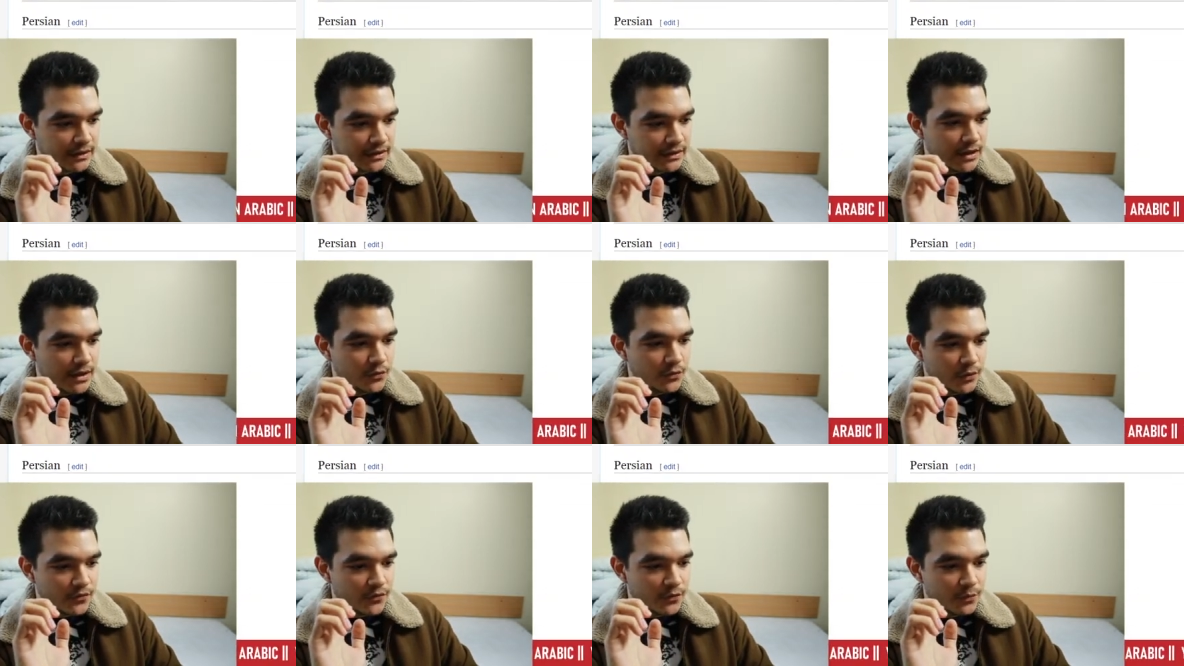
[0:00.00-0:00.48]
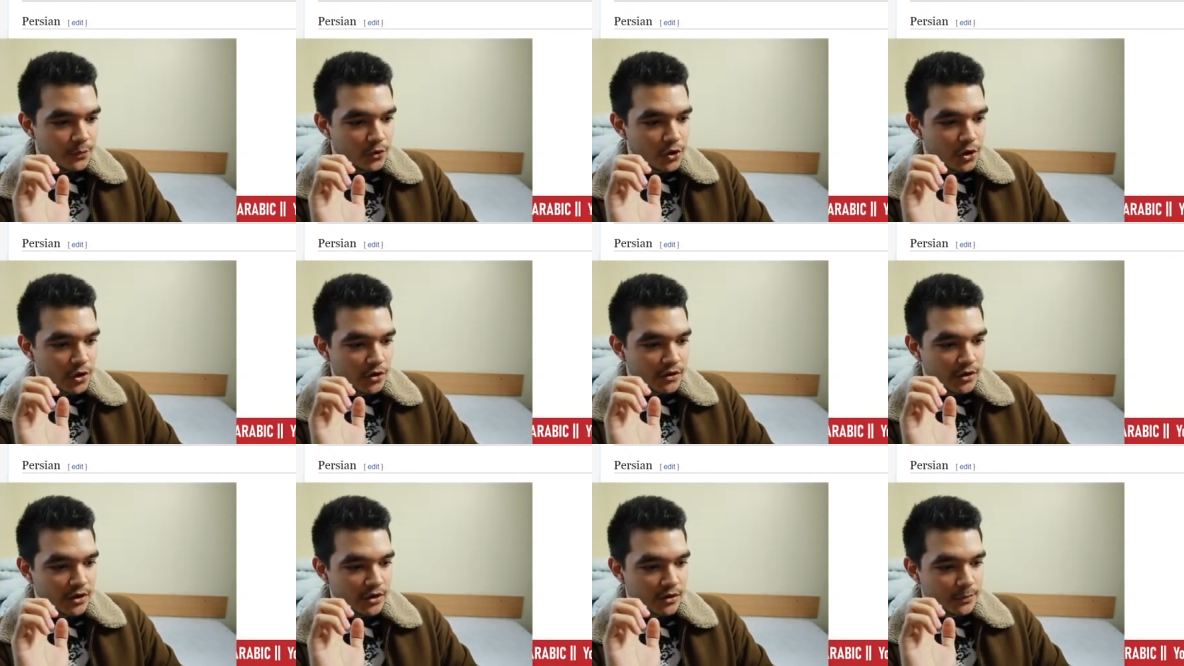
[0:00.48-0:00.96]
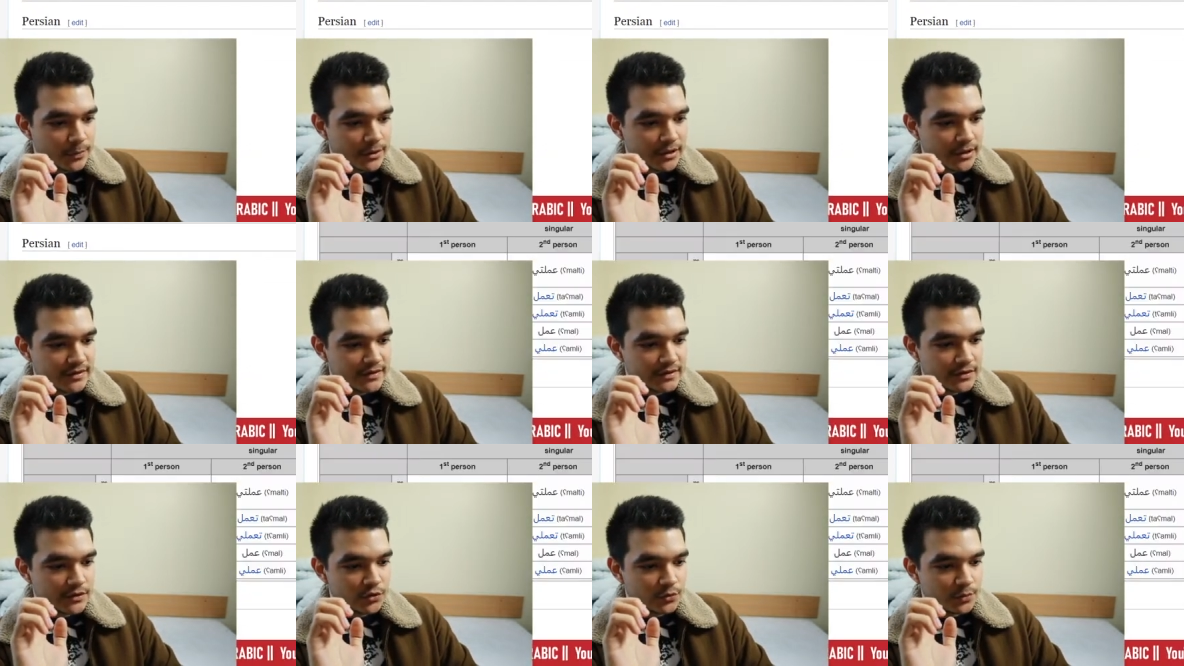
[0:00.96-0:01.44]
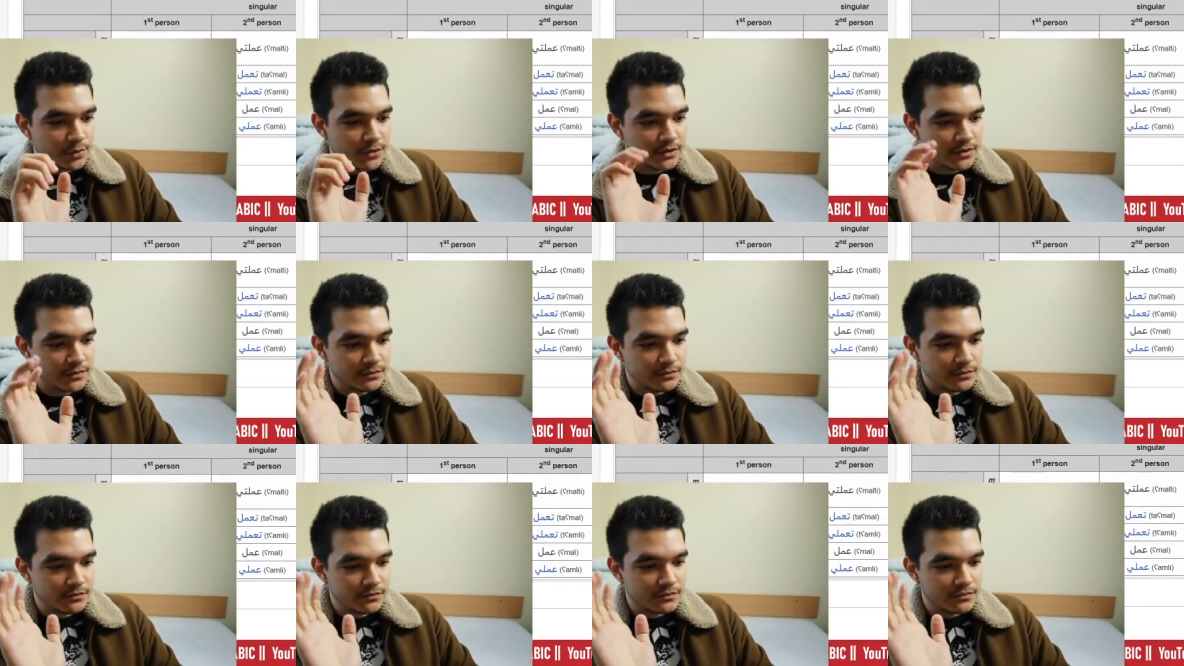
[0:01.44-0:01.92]
One for Moroccan Arabic is a little bit
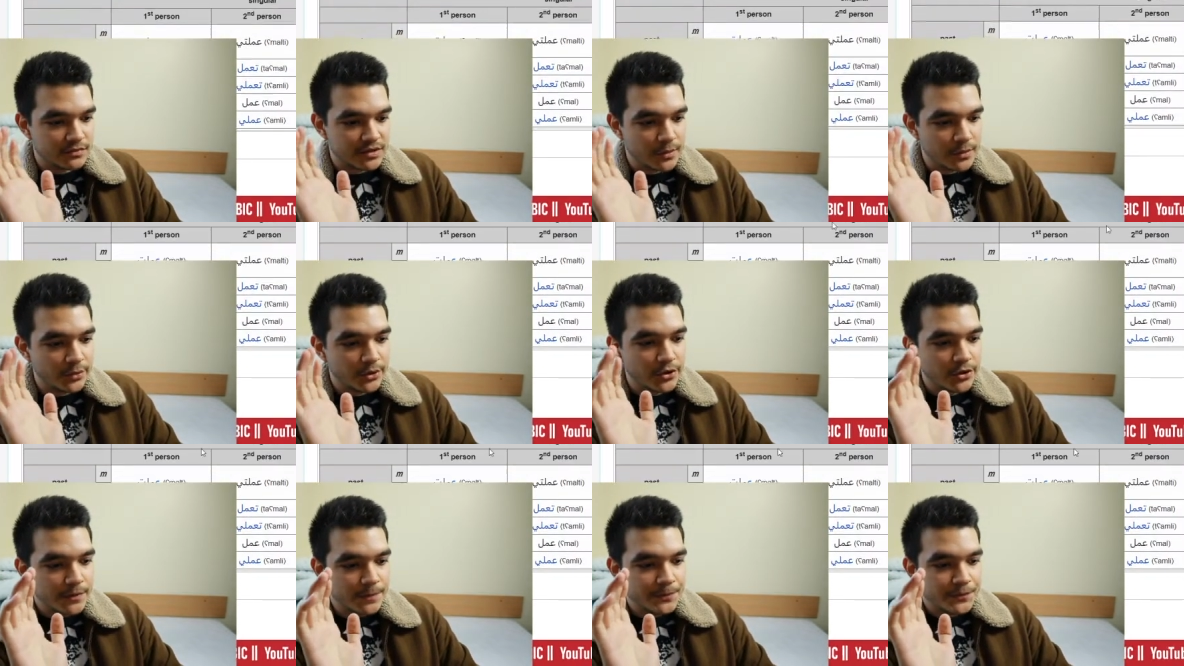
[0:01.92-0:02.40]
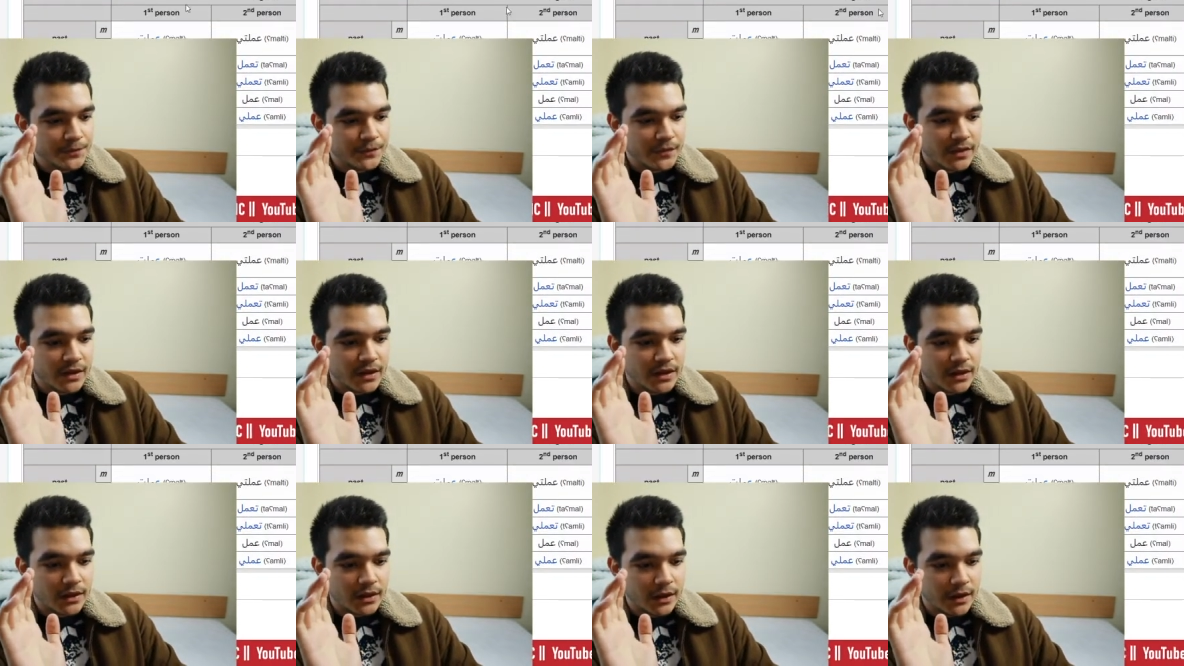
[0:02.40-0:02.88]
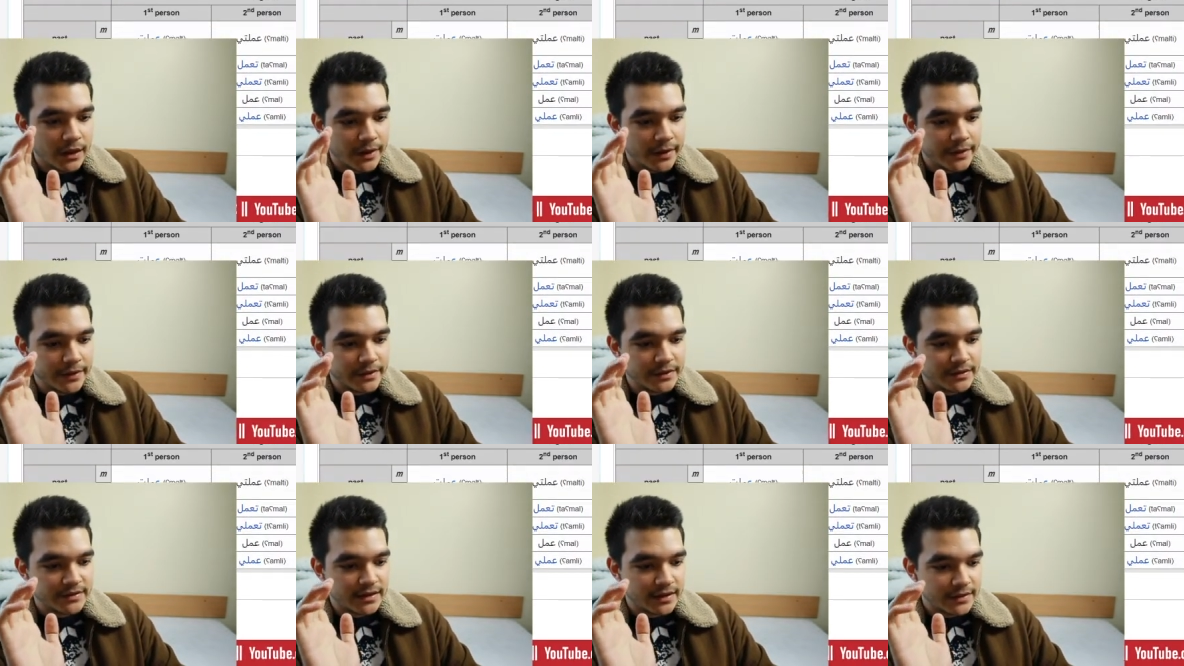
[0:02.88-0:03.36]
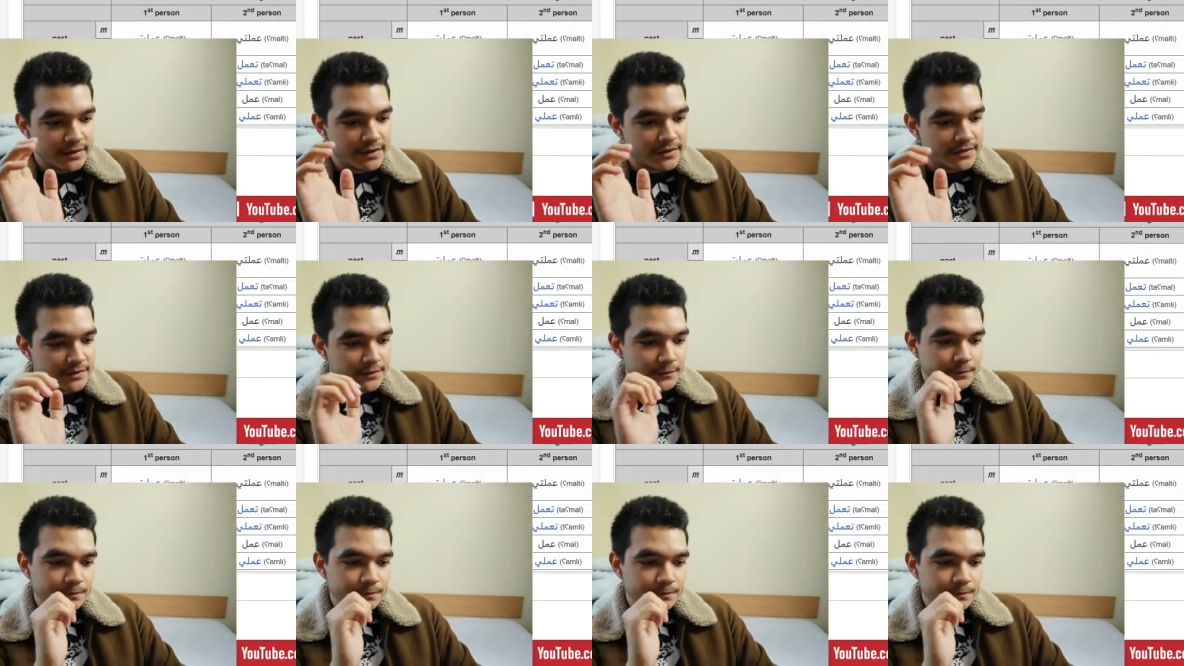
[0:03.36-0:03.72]
simpler, and it's like this.